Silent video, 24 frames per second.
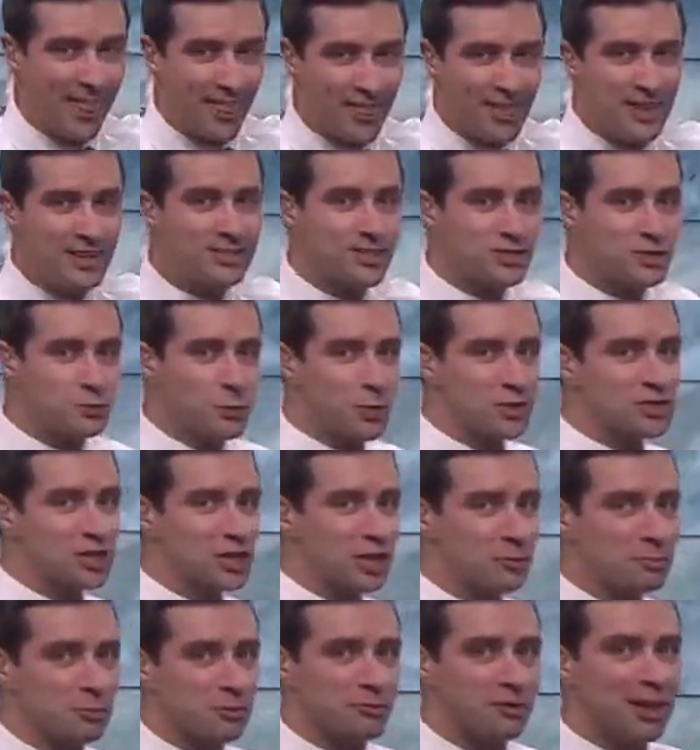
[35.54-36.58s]
this is what's
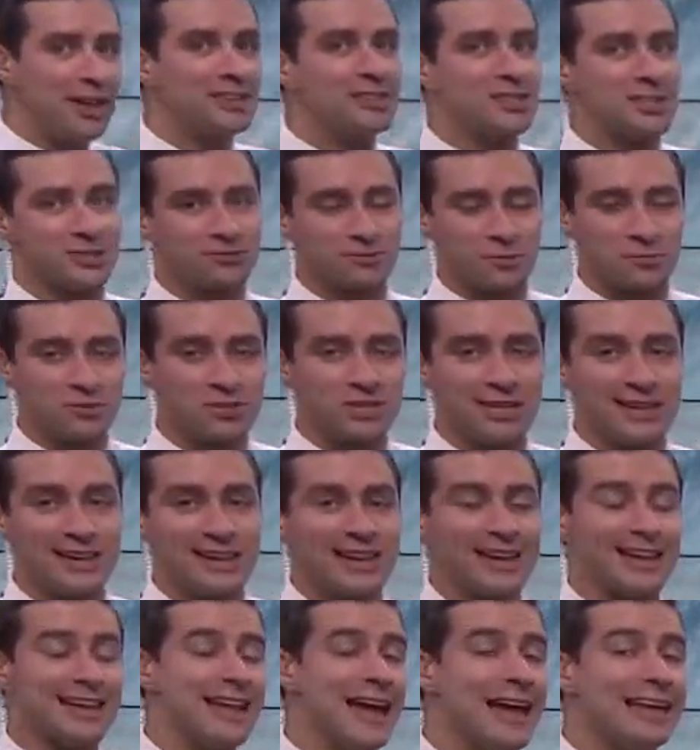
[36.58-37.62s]
going to prevent us from
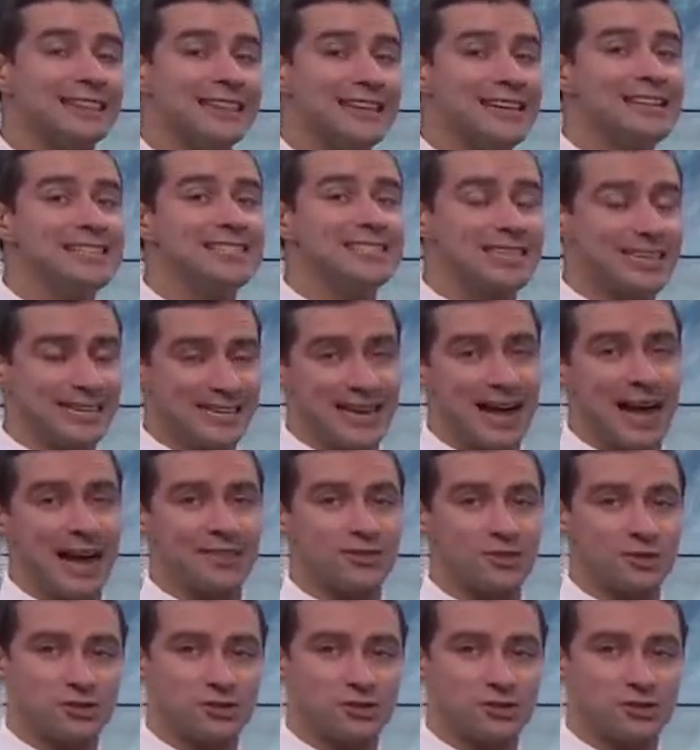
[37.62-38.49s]
seeing it, at least tonight.